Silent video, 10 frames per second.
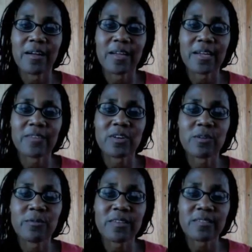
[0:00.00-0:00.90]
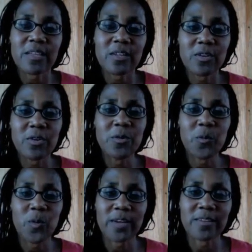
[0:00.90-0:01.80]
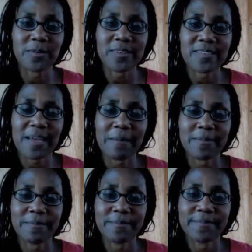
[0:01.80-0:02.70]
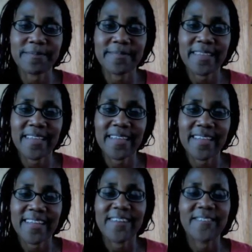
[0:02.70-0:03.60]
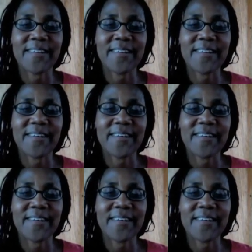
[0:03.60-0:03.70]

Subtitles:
is a risk that you want to accept. Well,